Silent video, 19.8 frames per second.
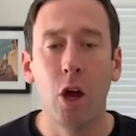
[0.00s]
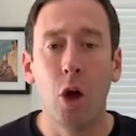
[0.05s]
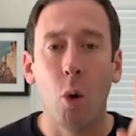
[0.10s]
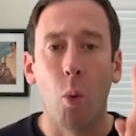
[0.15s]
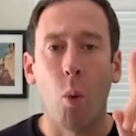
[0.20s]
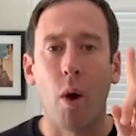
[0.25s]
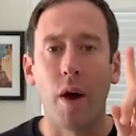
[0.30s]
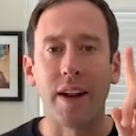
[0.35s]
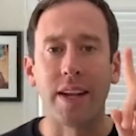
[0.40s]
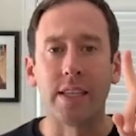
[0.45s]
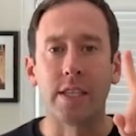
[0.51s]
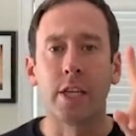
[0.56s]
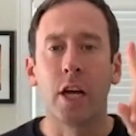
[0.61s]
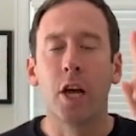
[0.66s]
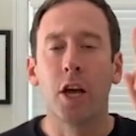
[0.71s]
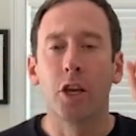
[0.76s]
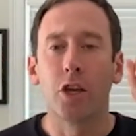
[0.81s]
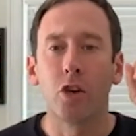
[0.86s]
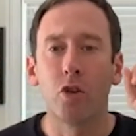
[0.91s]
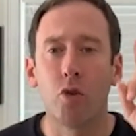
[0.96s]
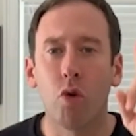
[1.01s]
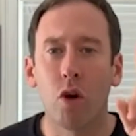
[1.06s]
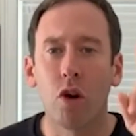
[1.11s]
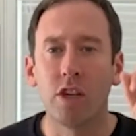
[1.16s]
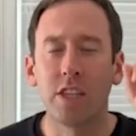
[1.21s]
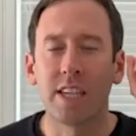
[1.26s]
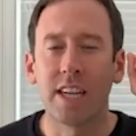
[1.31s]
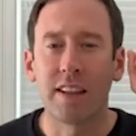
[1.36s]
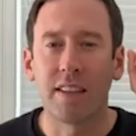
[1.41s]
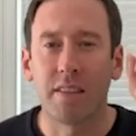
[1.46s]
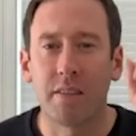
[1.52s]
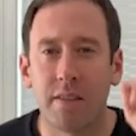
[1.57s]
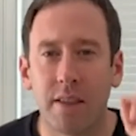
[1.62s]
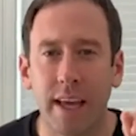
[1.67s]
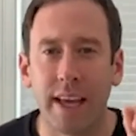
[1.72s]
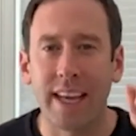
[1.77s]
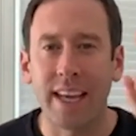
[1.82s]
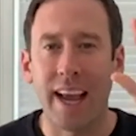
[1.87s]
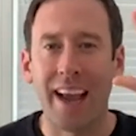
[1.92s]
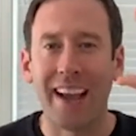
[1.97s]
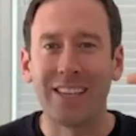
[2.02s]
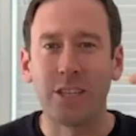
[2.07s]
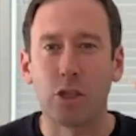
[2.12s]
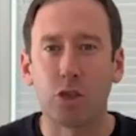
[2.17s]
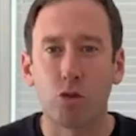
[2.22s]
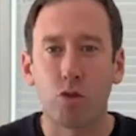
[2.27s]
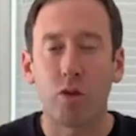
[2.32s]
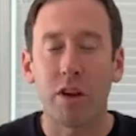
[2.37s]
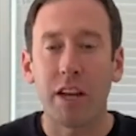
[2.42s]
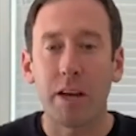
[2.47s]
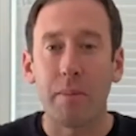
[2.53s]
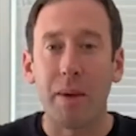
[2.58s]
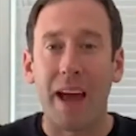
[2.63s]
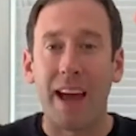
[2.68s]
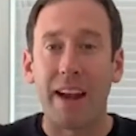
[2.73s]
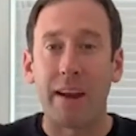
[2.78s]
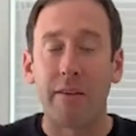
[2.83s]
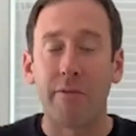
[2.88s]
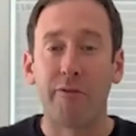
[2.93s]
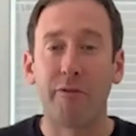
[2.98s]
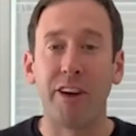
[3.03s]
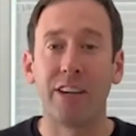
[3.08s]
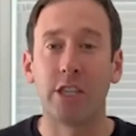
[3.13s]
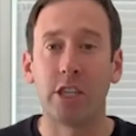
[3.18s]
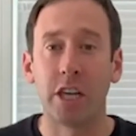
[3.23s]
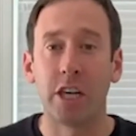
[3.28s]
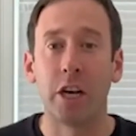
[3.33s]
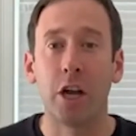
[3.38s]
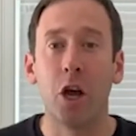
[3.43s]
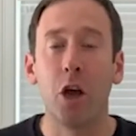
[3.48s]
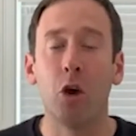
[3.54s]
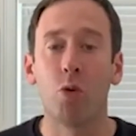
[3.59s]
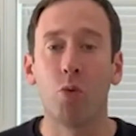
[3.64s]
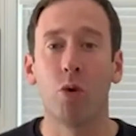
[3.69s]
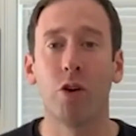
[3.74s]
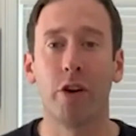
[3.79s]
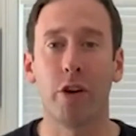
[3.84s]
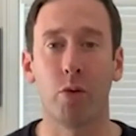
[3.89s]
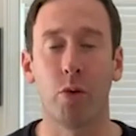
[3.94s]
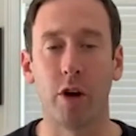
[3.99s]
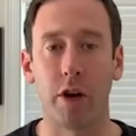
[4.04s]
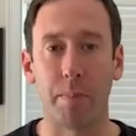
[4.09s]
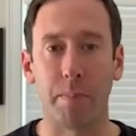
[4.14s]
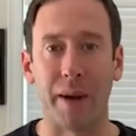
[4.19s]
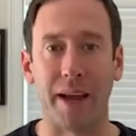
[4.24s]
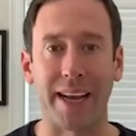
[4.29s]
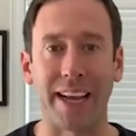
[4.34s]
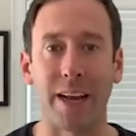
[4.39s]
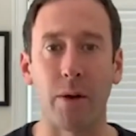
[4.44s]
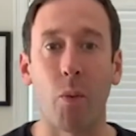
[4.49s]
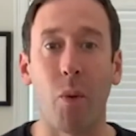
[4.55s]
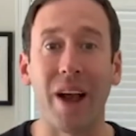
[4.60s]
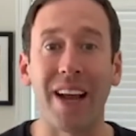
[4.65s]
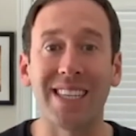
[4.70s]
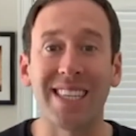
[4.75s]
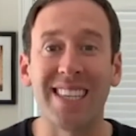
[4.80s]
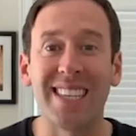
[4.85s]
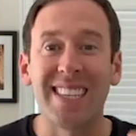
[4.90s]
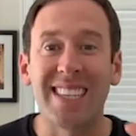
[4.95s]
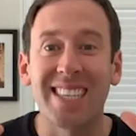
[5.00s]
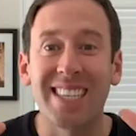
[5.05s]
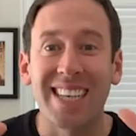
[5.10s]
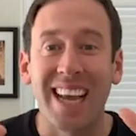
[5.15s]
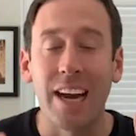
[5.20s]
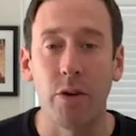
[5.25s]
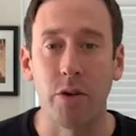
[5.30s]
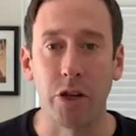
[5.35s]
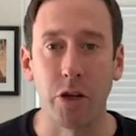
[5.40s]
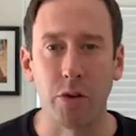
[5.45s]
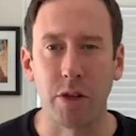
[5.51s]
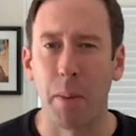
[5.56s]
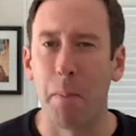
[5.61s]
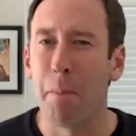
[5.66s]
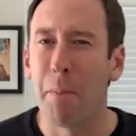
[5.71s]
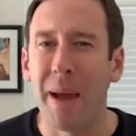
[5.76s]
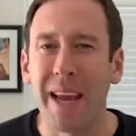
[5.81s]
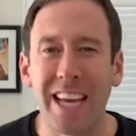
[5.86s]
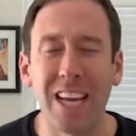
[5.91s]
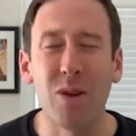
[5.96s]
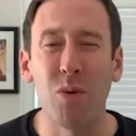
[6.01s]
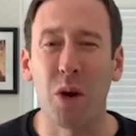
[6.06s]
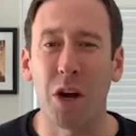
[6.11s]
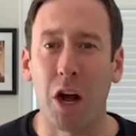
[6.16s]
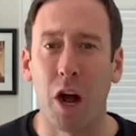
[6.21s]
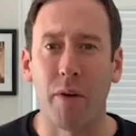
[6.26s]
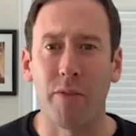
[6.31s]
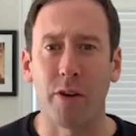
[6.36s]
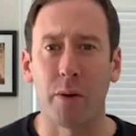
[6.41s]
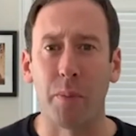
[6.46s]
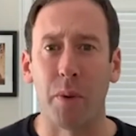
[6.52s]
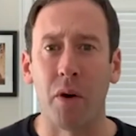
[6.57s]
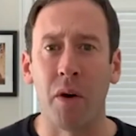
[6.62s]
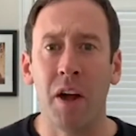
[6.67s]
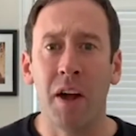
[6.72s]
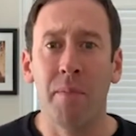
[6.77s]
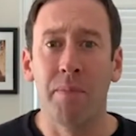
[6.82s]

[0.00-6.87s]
One is you learn to think and dream and envision really, really big in ways that scare you, that make you uncomfortable,